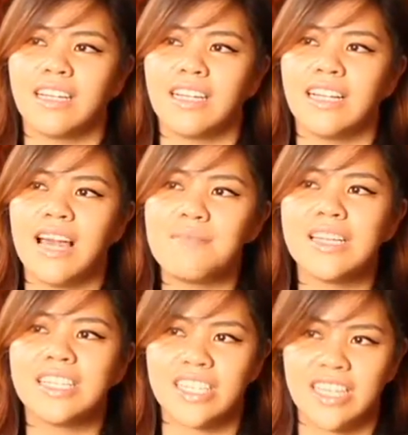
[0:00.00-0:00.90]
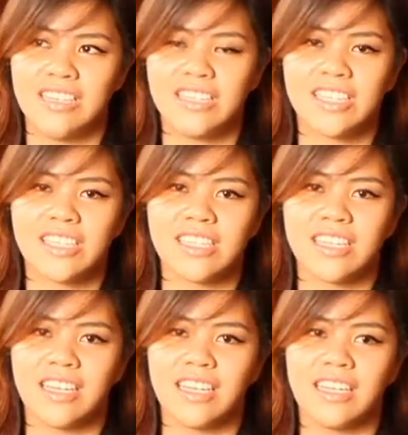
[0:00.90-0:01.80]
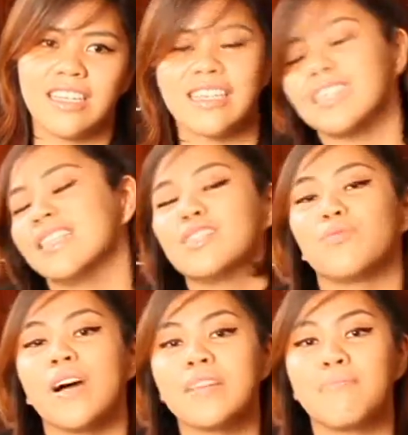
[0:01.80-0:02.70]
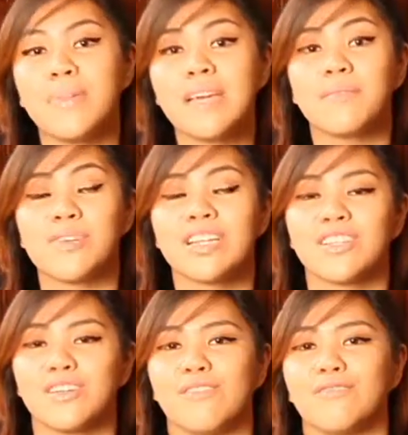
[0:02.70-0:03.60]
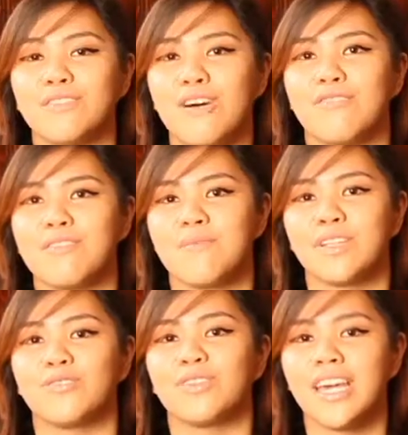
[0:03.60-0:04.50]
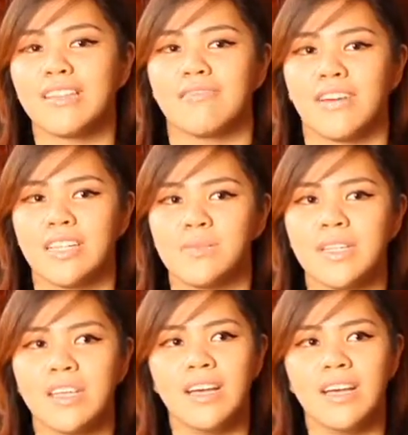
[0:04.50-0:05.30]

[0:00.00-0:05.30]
climate change is one big project of the government to gain funds. But